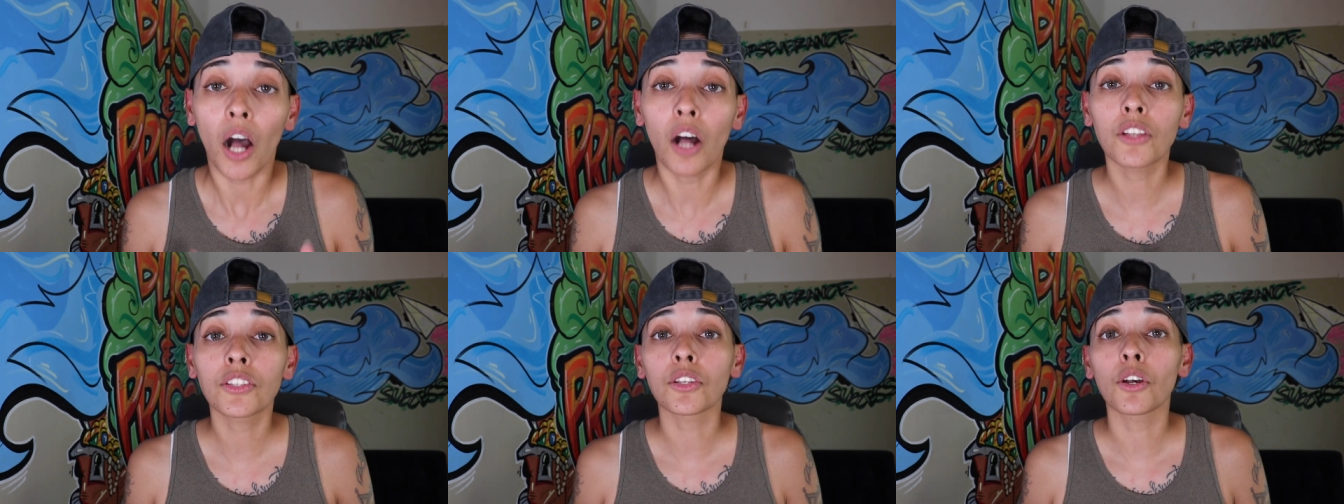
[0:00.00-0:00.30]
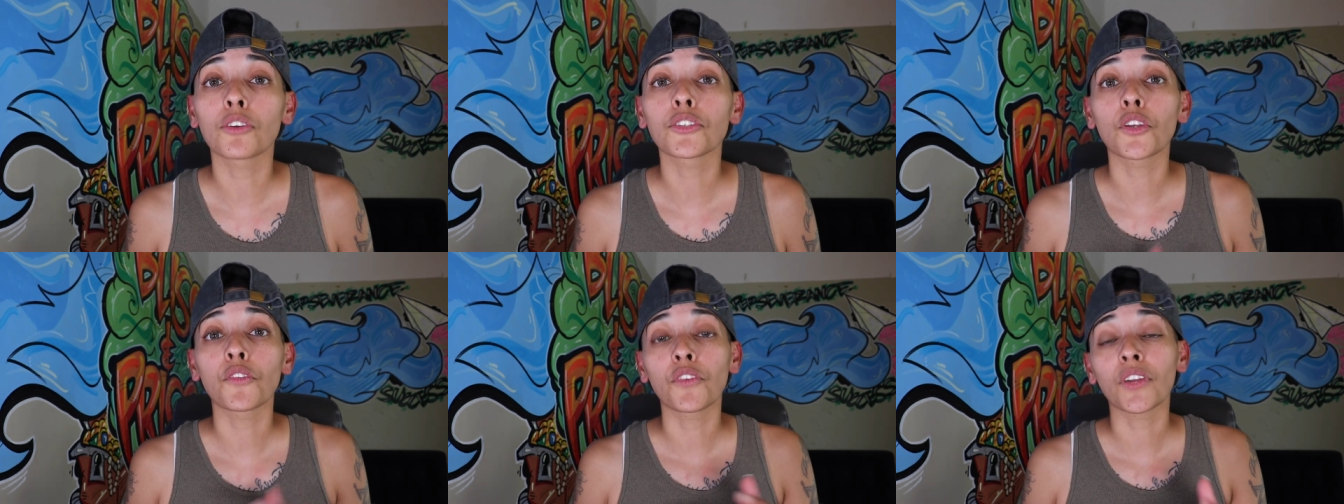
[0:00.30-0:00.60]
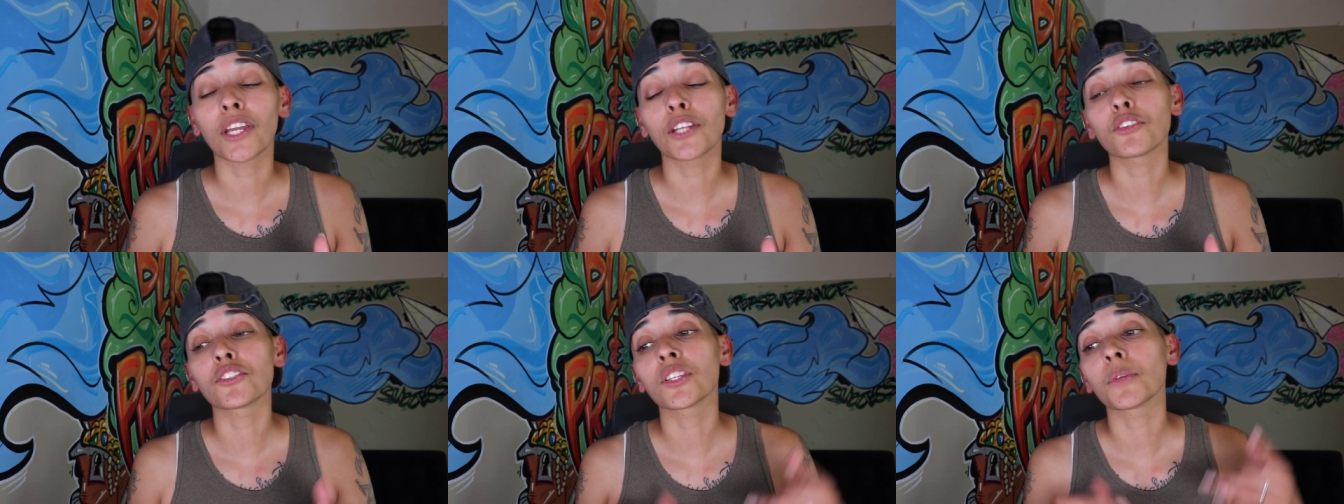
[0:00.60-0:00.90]
Also, don't
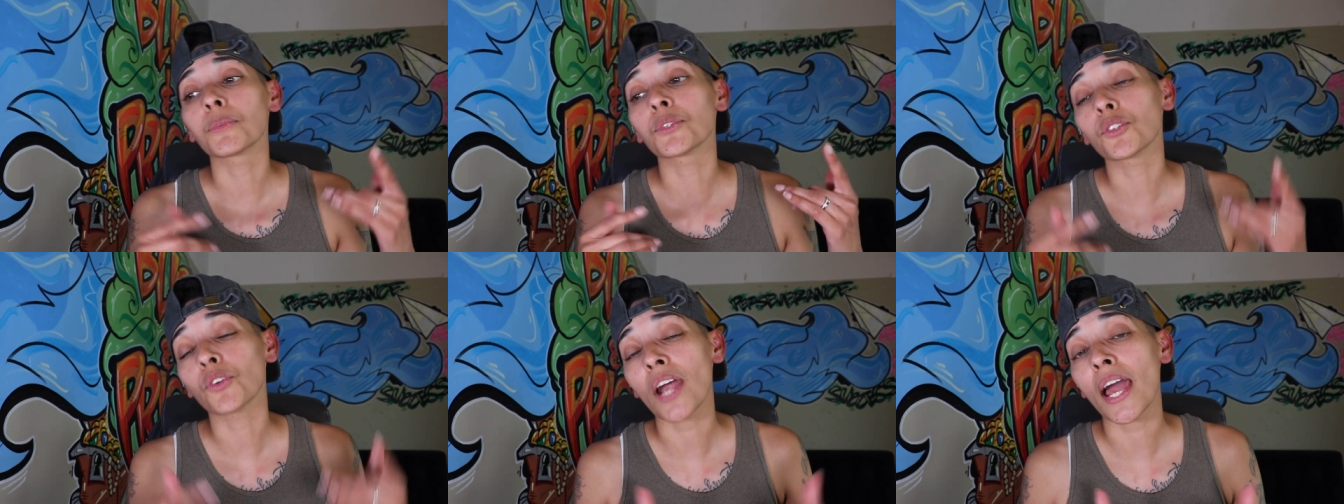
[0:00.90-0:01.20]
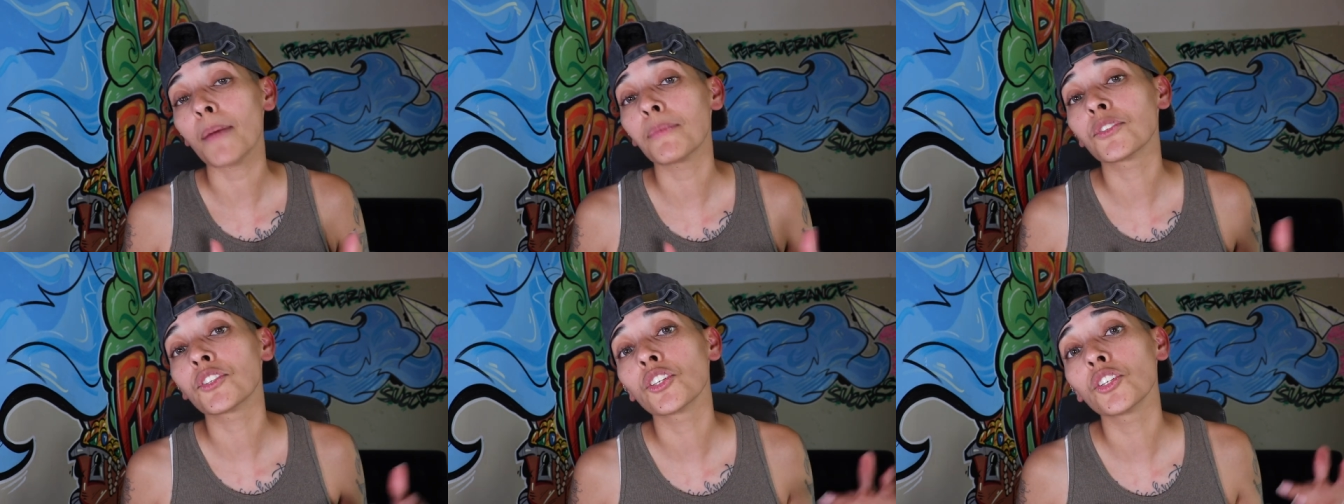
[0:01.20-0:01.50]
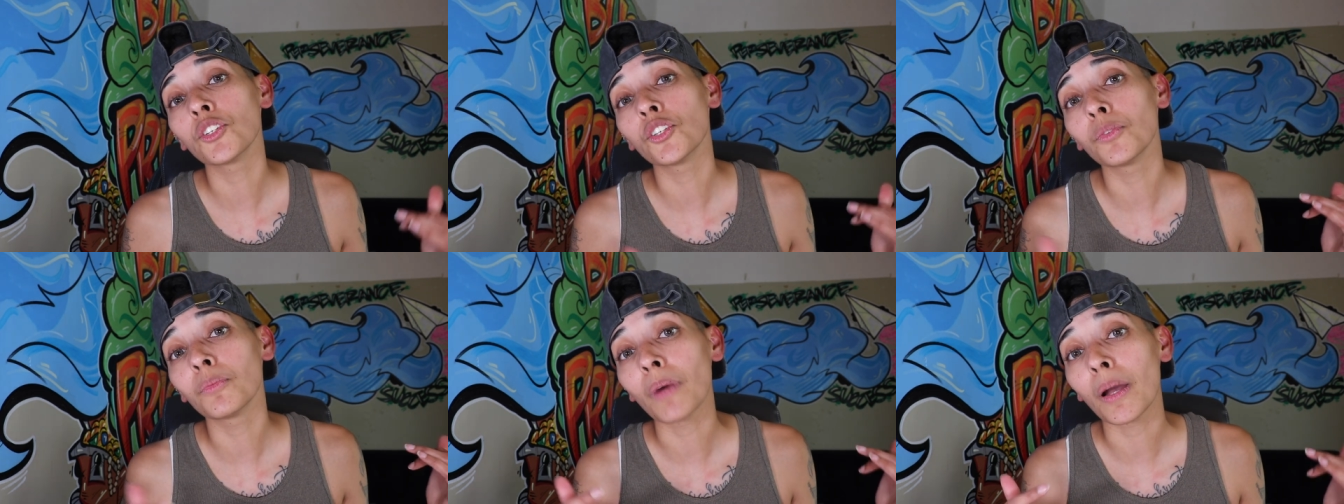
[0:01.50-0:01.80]
forget to subscribe
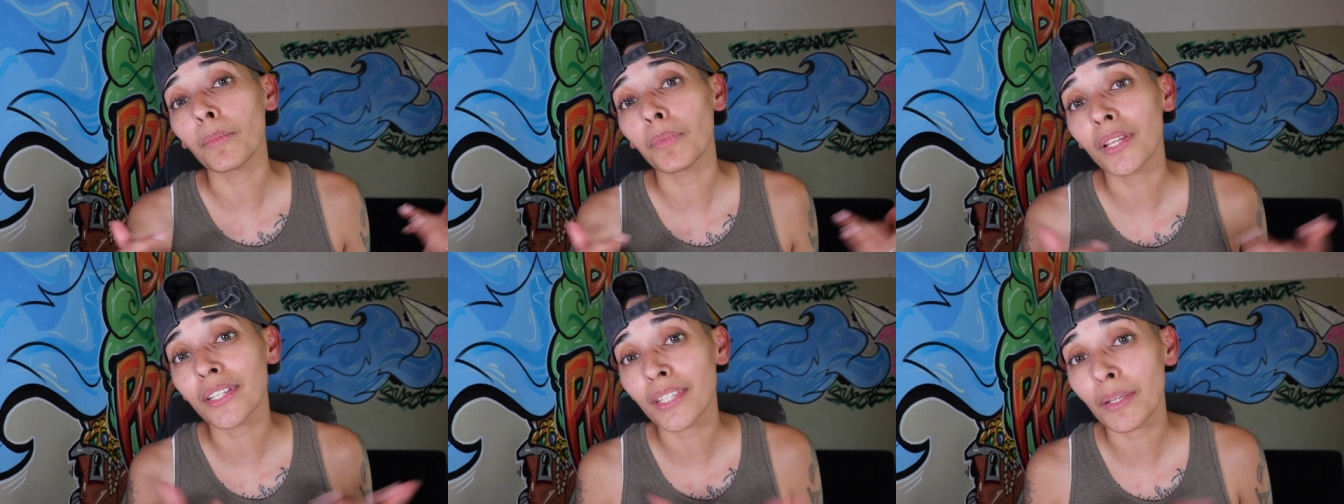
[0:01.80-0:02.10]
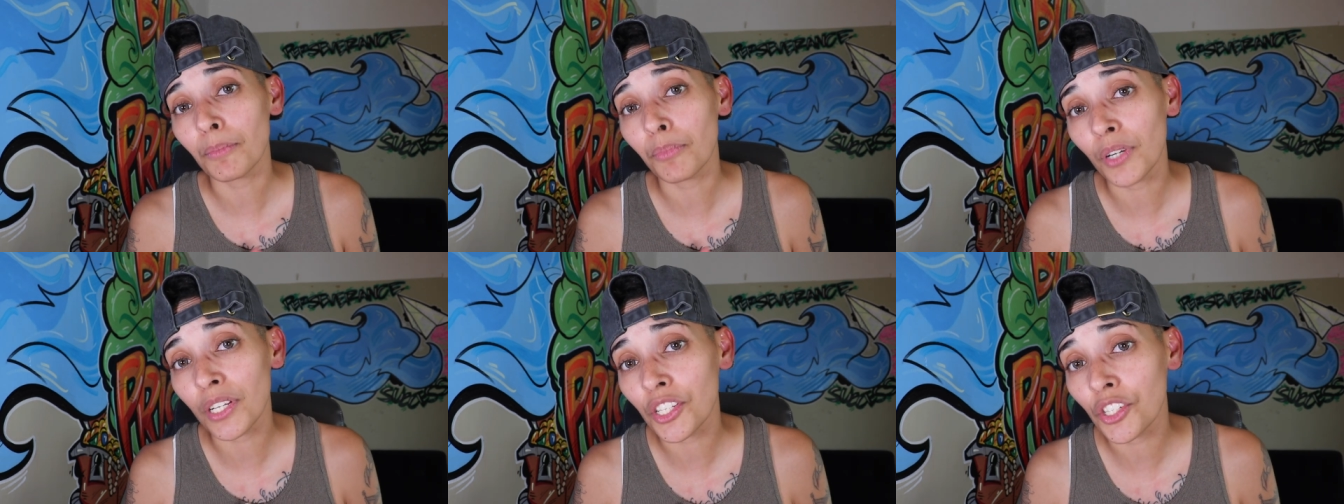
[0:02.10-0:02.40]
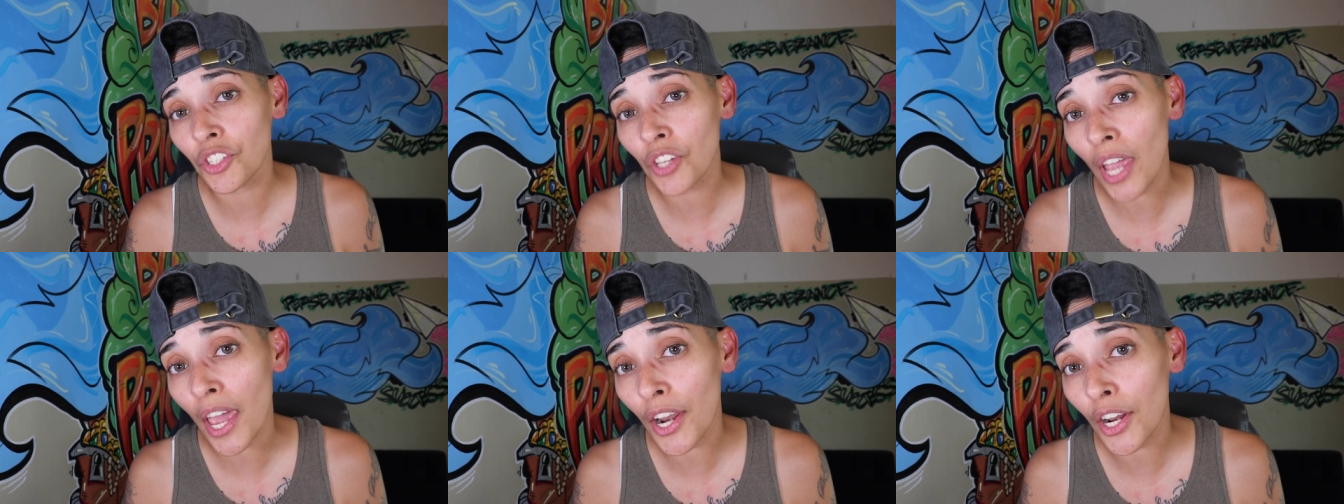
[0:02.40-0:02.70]
to my Bliss and
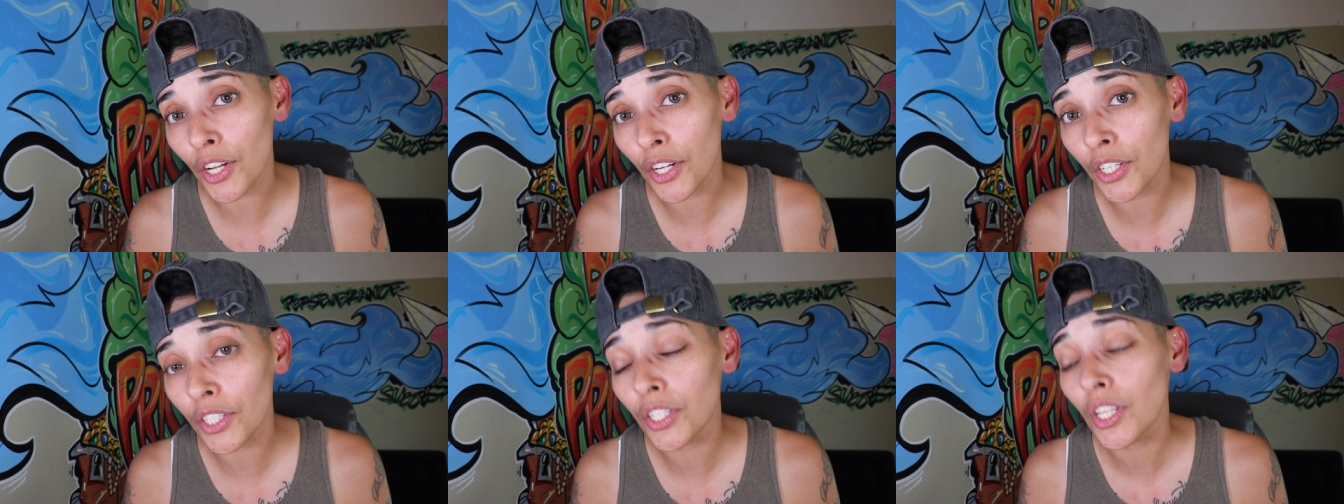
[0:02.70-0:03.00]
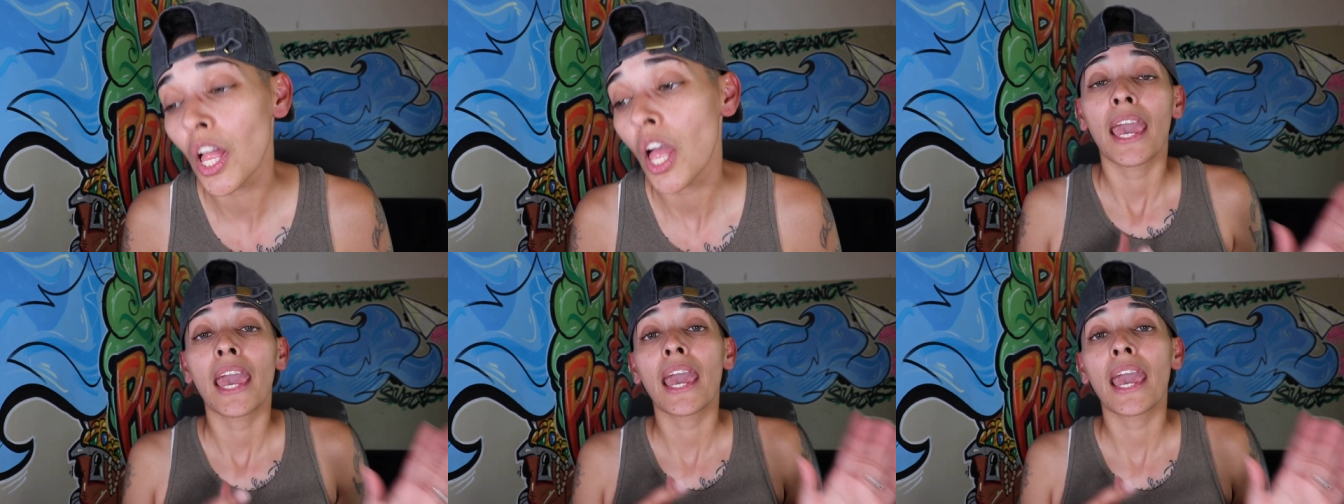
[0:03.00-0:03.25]
Priss channel,